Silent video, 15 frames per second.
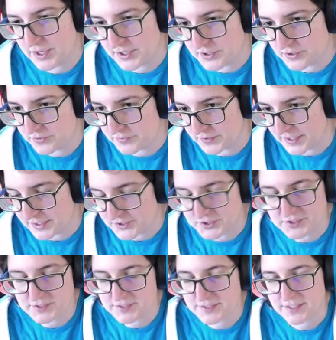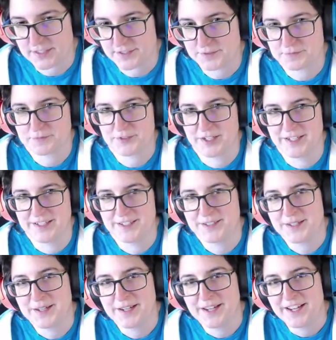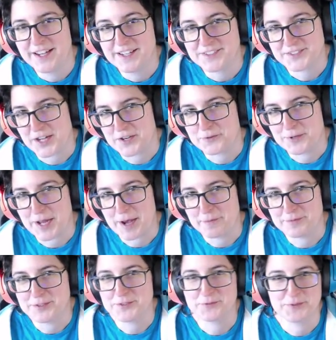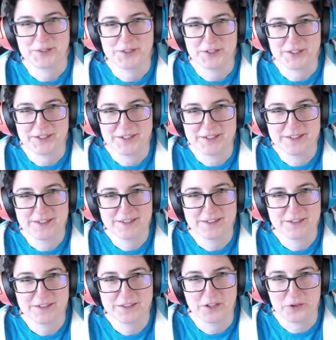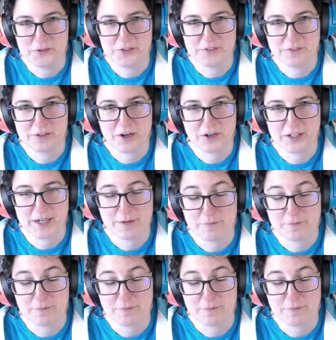of notifications. It's kind of what happens when you're the owner of an art game.